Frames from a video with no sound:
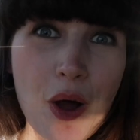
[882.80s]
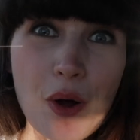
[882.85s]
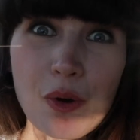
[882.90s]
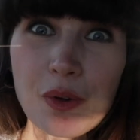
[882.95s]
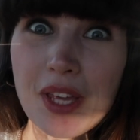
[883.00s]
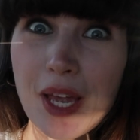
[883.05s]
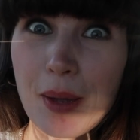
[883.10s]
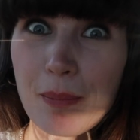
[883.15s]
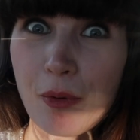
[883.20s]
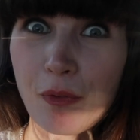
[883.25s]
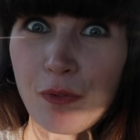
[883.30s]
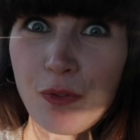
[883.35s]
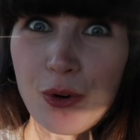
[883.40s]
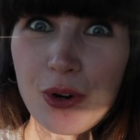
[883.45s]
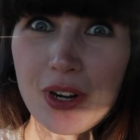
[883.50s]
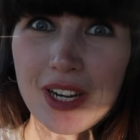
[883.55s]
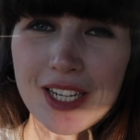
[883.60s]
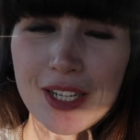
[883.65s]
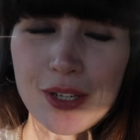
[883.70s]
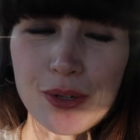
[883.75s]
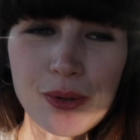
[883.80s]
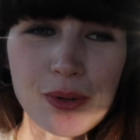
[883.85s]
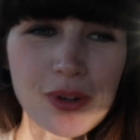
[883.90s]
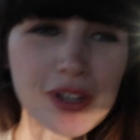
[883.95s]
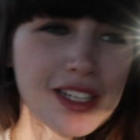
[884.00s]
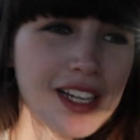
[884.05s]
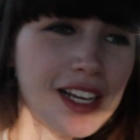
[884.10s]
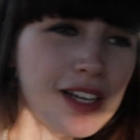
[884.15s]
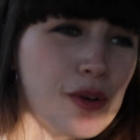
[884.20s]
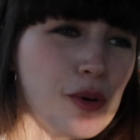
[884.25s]
Oh yeah, before I go,
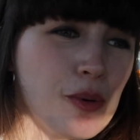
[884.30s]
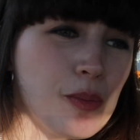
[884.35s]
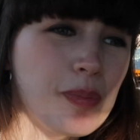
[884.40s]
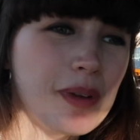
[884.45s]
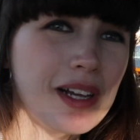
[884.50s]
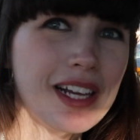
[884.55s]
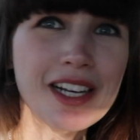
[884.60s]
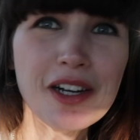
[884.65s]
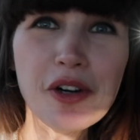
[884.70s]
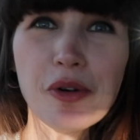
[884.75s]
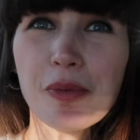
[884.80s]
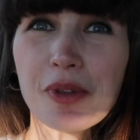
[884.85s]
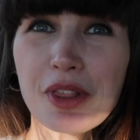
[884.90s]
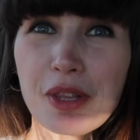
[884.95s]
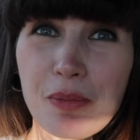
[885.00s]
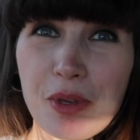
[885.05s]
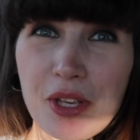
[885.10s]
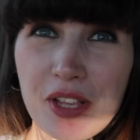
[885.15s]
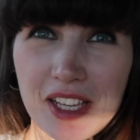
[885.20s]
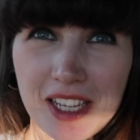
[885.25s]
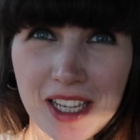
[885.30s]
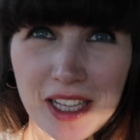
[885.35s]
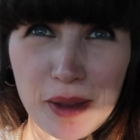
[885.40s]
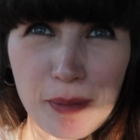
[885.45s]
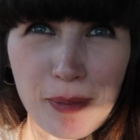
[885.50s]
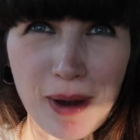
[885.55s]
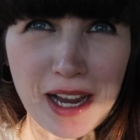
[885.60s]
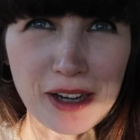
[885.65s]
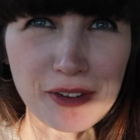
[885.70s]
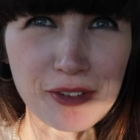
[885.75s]
and I hope with the music in
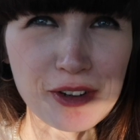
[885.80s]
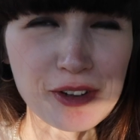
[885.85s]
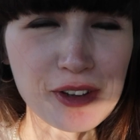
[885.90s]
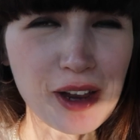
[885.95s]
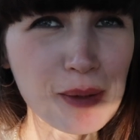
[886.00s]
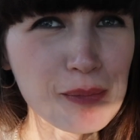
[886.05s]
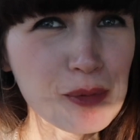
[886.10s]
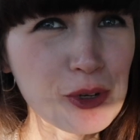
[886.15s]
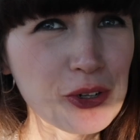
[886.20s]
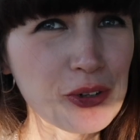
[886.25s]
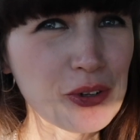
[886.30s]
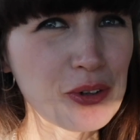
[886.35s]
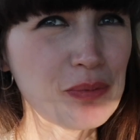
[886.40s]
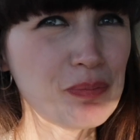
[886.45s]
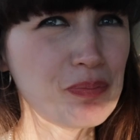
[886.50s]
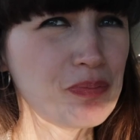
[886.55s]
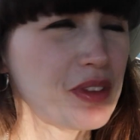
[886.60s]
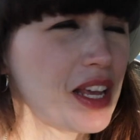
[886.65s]
the background I'm not